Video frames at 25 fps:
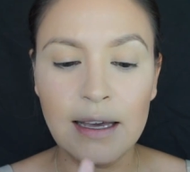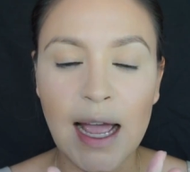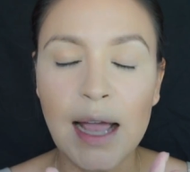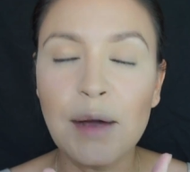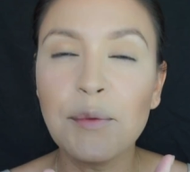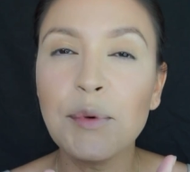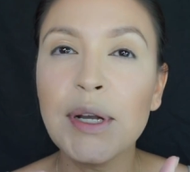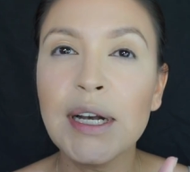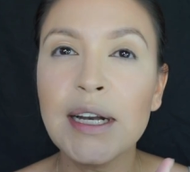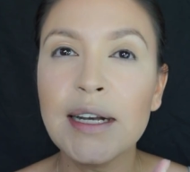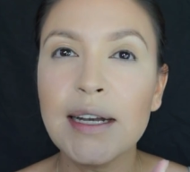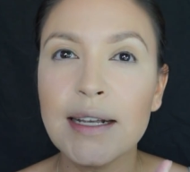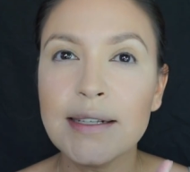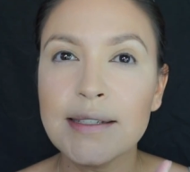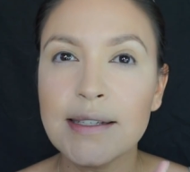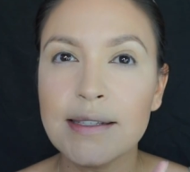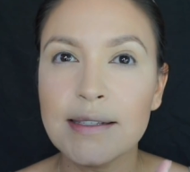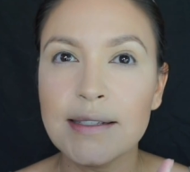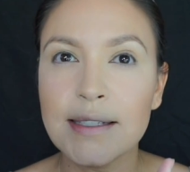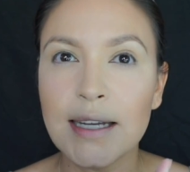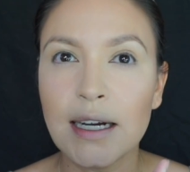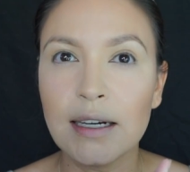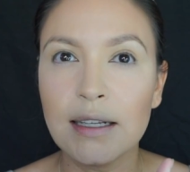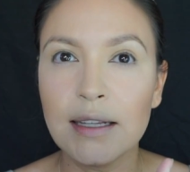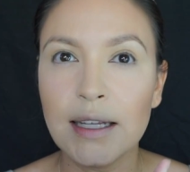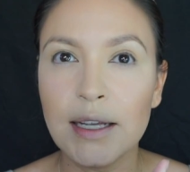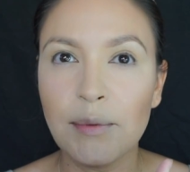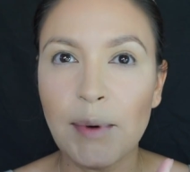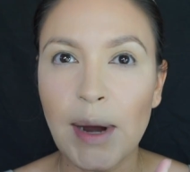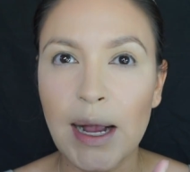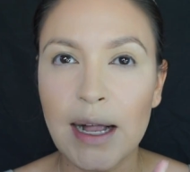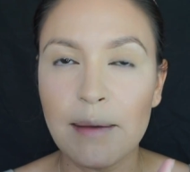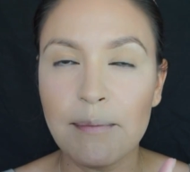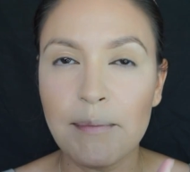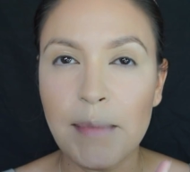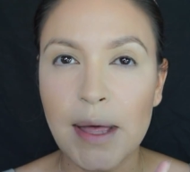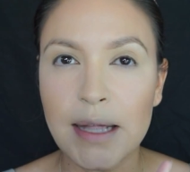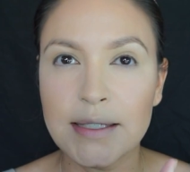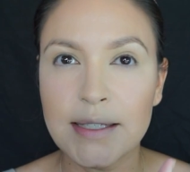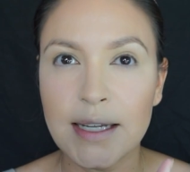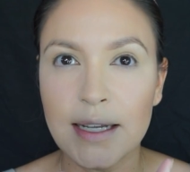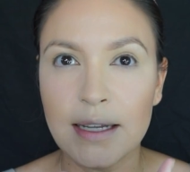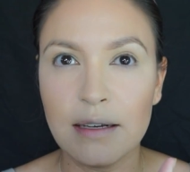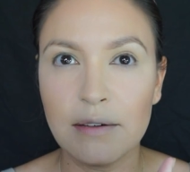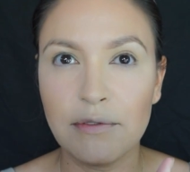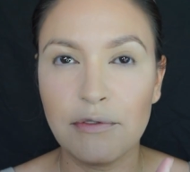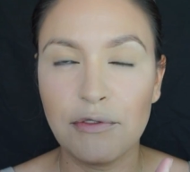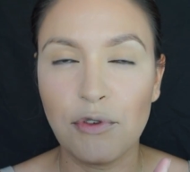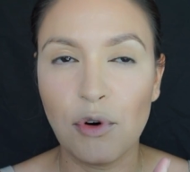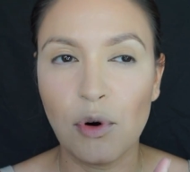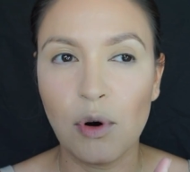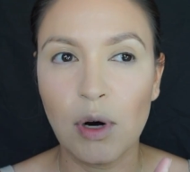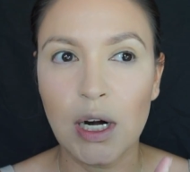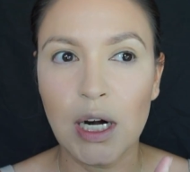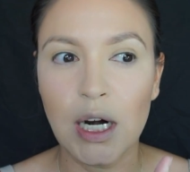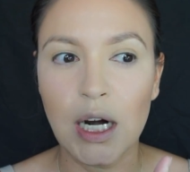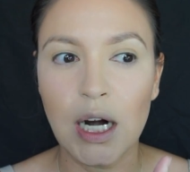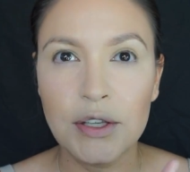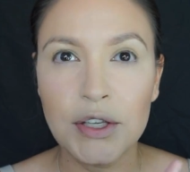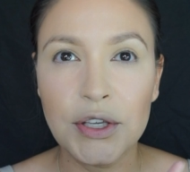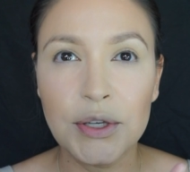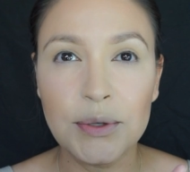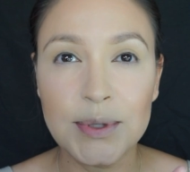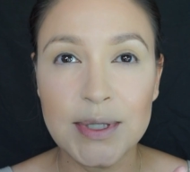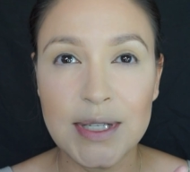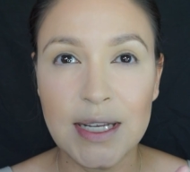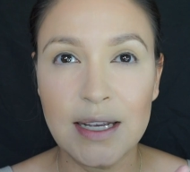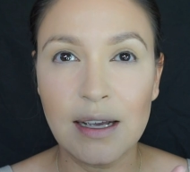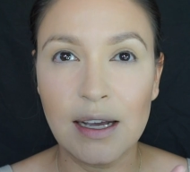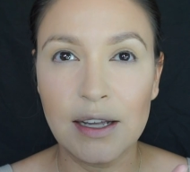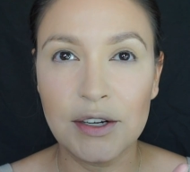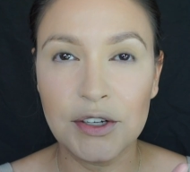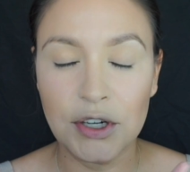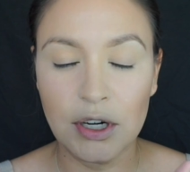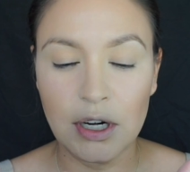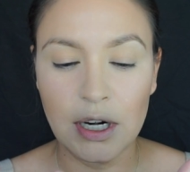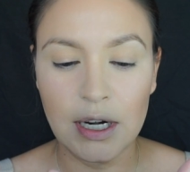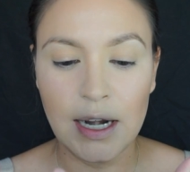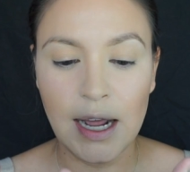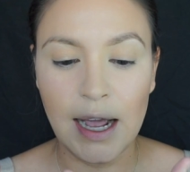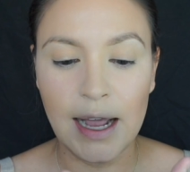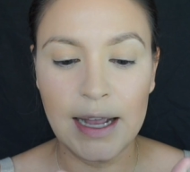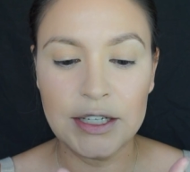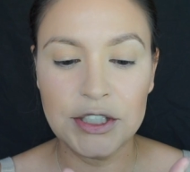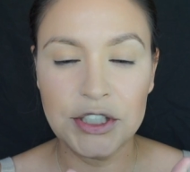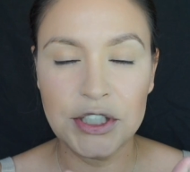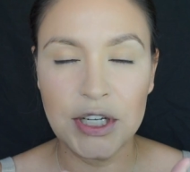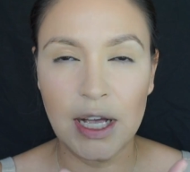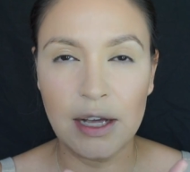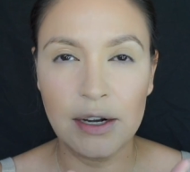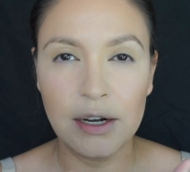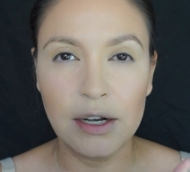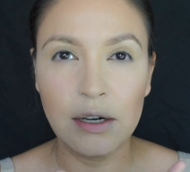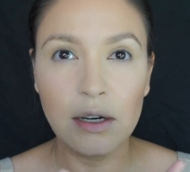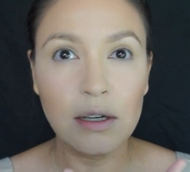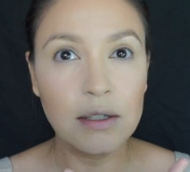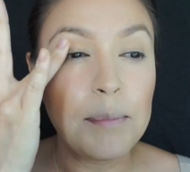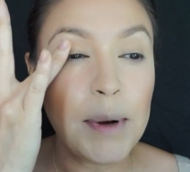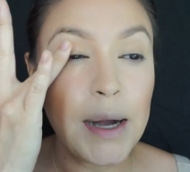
I wouldn't necessarily recommend it for using under an eyeshadow,